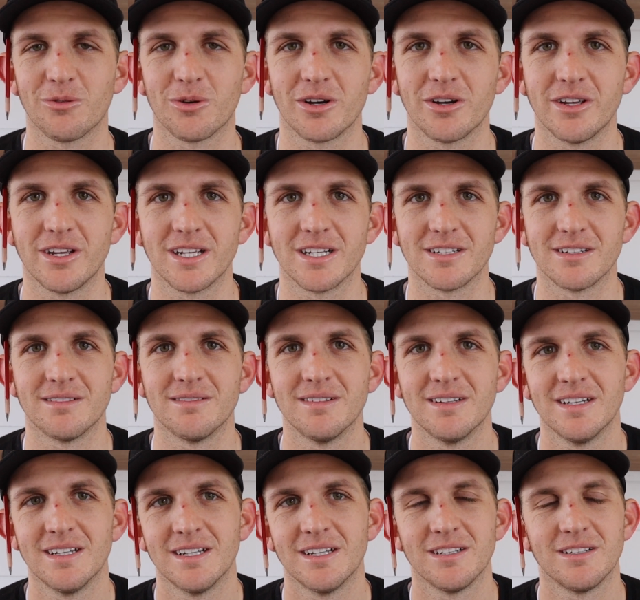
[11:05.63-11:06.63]
where you can
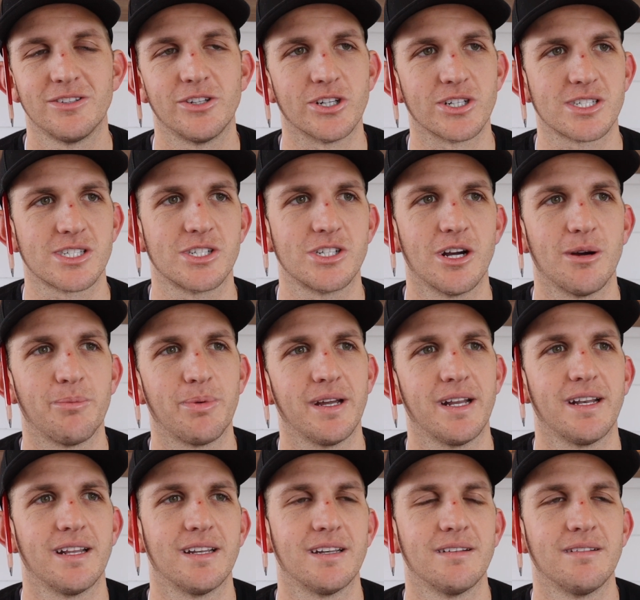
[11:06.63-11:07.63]
just jump
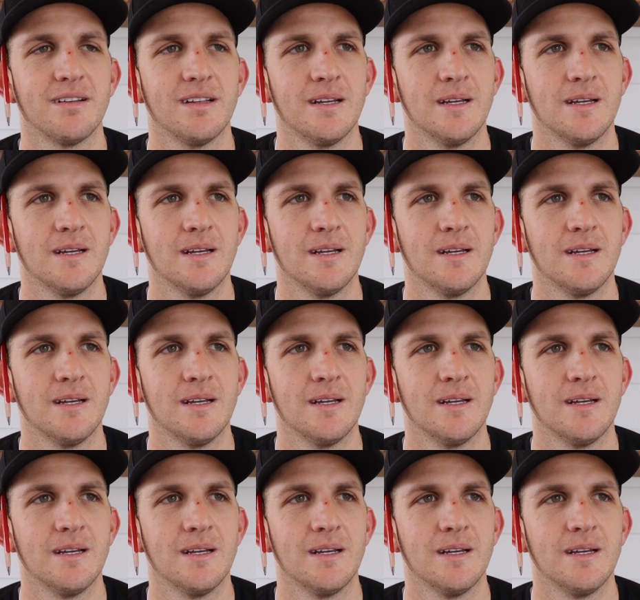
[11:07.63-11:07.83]
in and